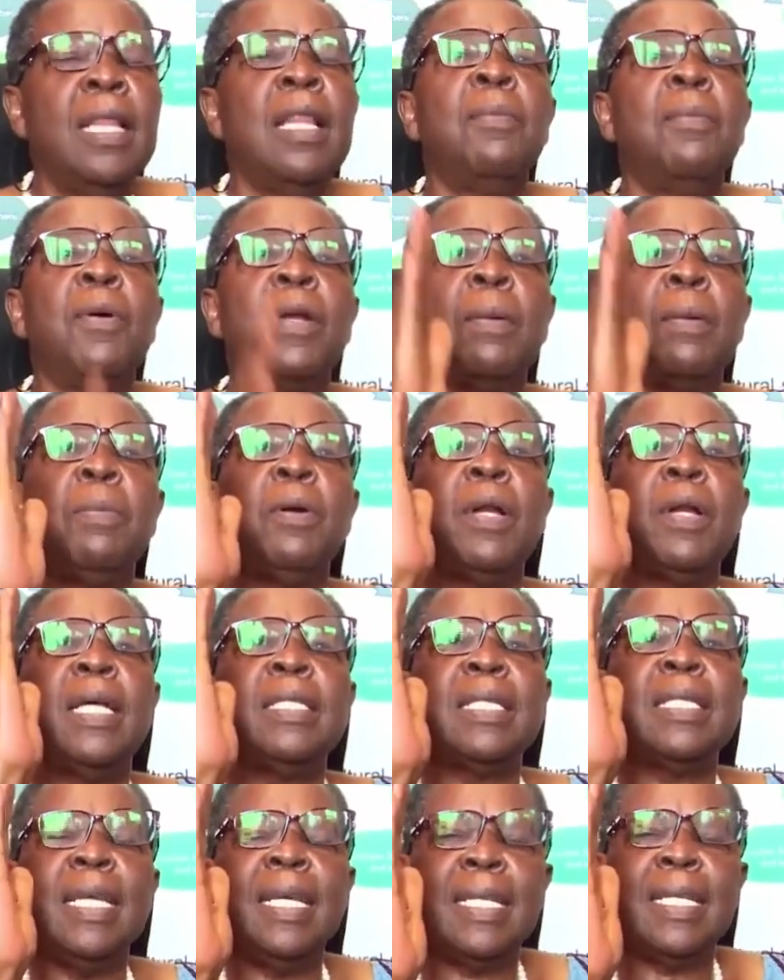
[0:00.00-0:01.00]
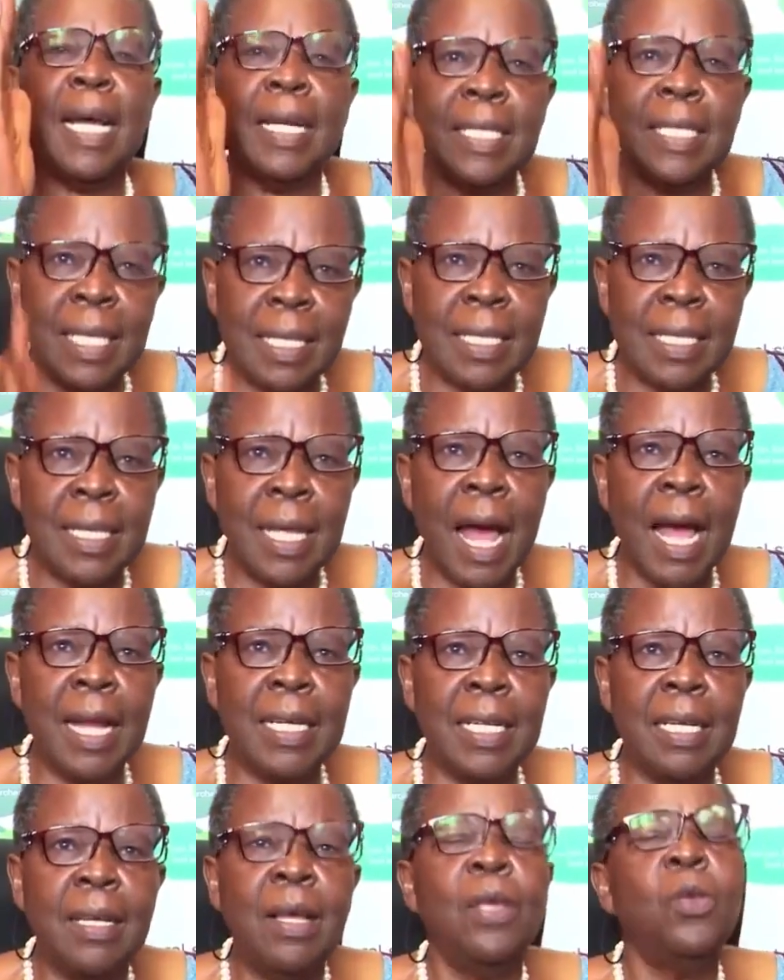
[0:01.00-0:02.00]
the border borders eat at
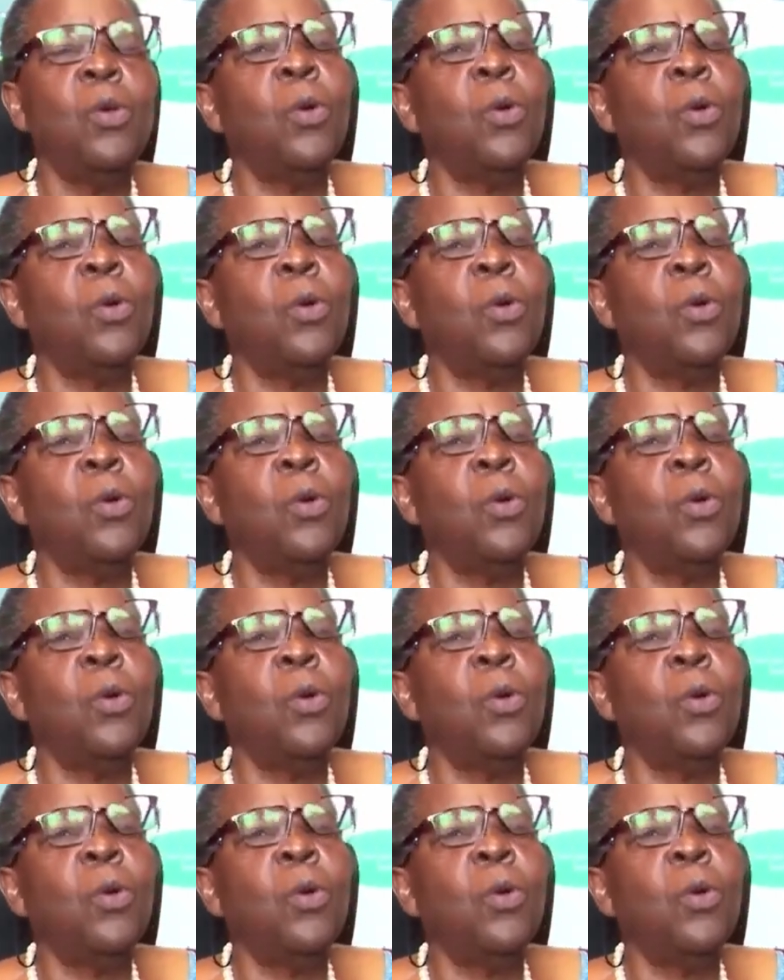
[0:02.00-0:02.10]
6:30.